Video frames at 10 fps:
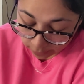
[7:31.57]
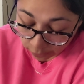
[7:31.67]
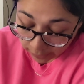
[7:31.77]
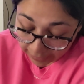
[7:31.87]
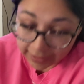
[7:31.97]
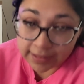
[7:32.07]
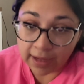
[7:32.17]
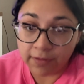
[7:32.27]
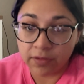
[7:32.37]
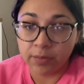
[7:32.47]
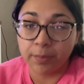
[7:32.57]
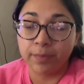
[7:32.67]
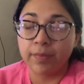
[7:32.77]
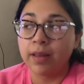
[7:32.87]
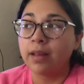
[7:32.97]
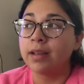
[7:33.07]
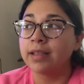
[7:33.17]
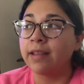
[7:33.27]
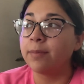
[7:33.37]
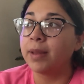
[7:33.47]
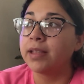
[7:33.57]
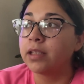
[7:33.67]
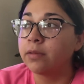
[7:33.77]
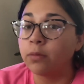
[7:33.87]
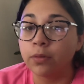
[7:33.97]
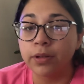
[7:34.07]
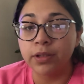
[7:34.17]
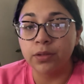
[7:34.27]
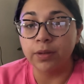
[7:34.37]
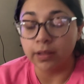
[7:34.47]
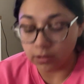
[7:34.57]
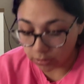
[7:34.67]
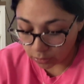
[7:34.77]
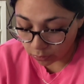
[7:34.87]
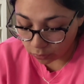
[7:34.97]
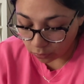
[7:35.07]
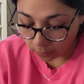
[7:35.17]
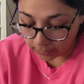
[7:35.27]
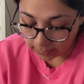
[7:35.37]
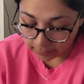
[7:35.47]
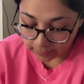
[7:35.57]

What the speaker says: creating safe places for students to open up,